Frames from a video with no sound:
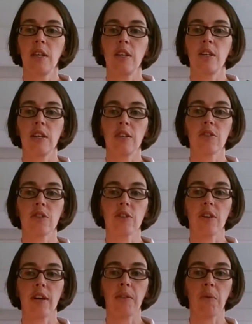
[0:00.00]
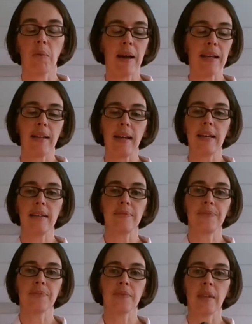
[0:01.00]
you're going to turn on the white light,
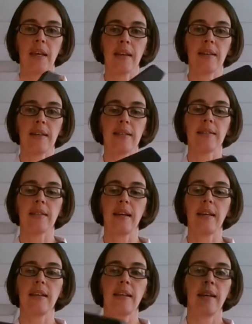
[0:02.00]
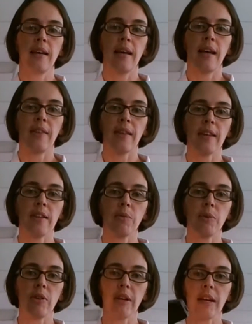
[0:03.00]
the incandescent light, and the kids
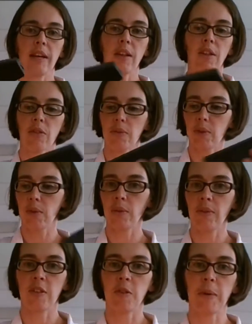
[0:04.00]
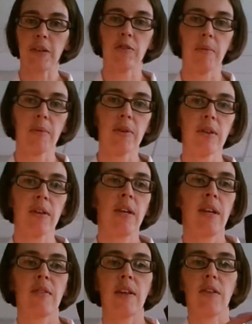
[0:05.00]
will look at it through the spectrometer.
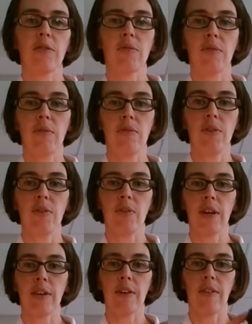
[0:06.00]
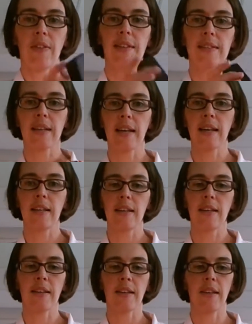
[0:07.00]
They look through the viewfinder on this side.
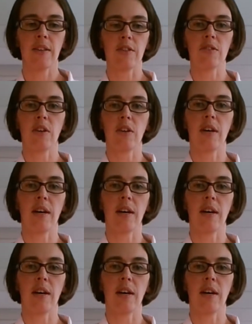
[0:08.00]
Then there's a